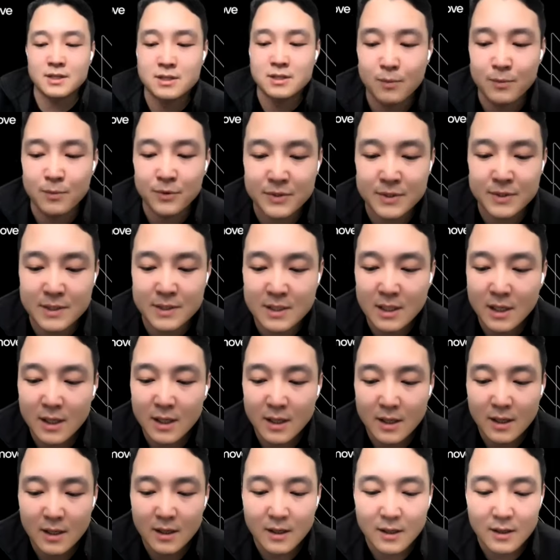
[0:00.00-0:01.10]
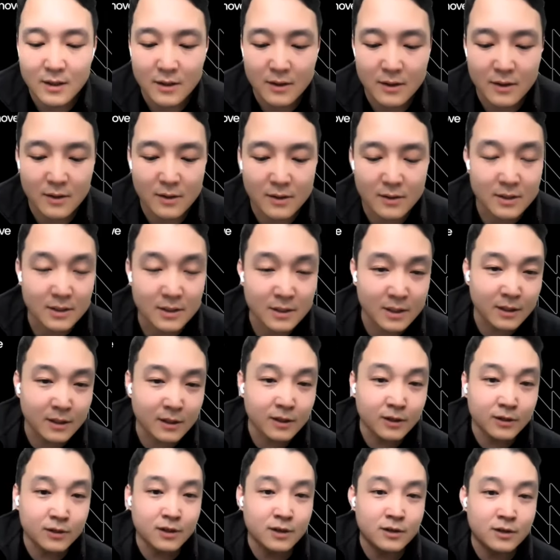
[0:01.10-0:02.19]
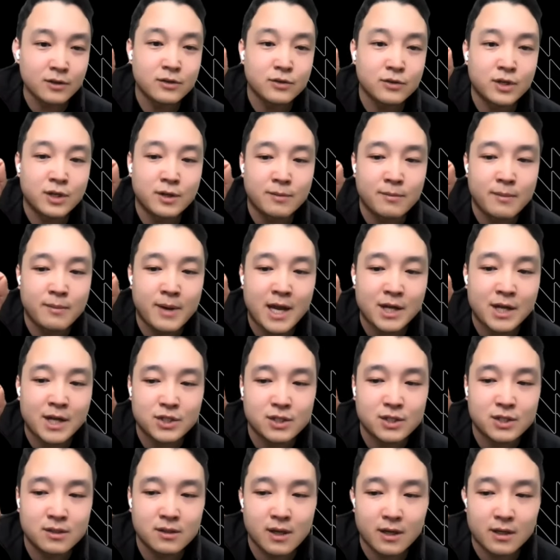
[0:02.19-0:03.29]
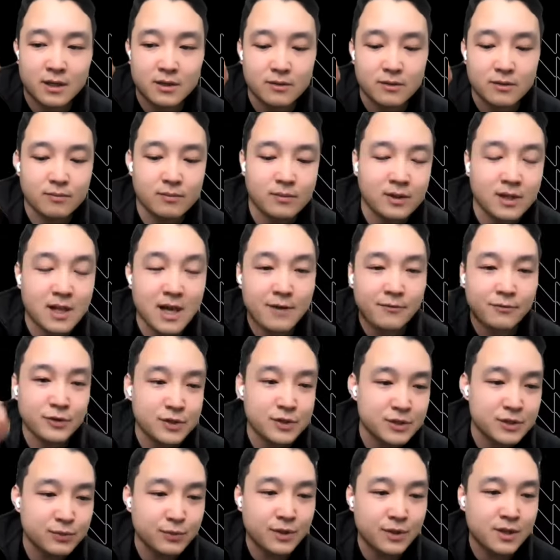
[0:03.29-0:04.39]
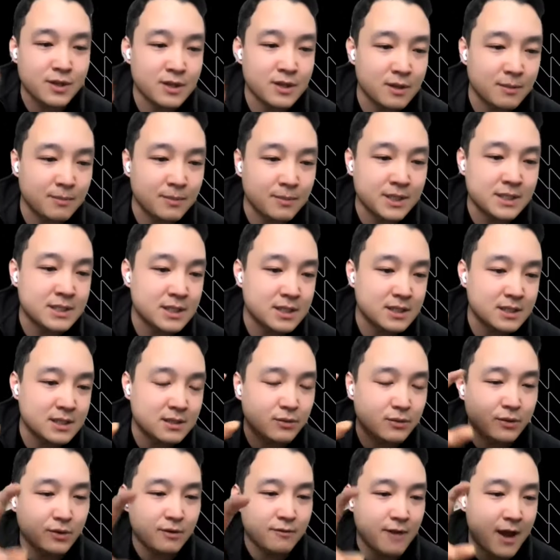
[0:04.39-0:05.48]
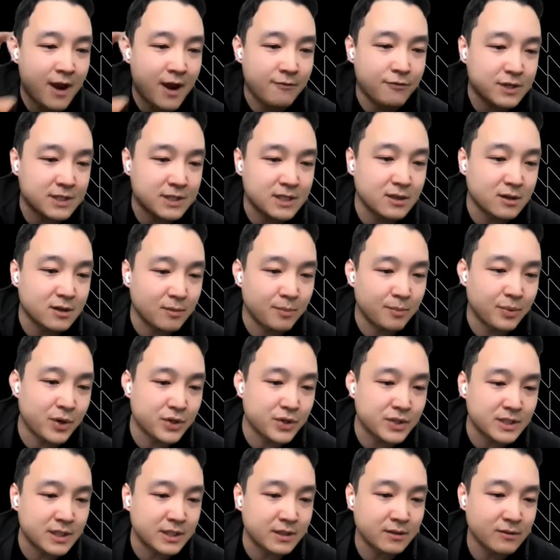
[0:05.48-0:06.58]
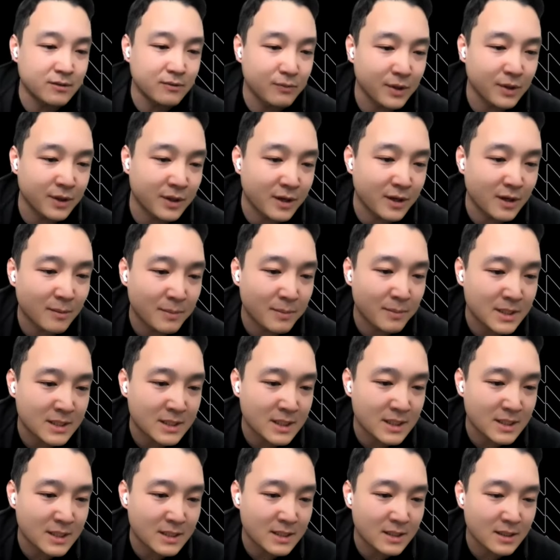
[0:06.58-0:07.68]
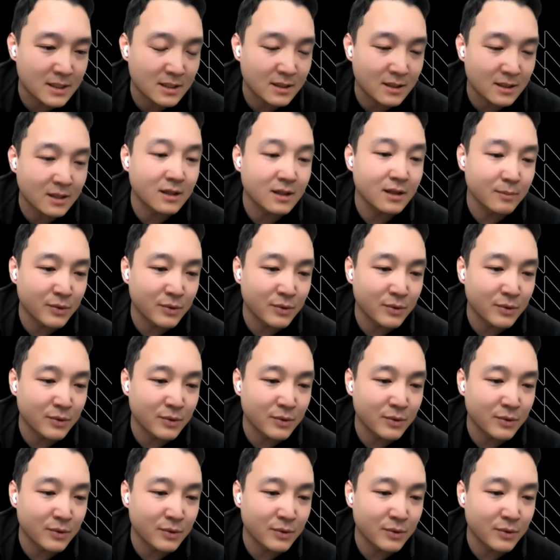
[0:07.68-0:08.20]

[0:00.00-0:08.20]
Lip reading: almost, you can imagine like levers within the business, sort of every single person within a business in the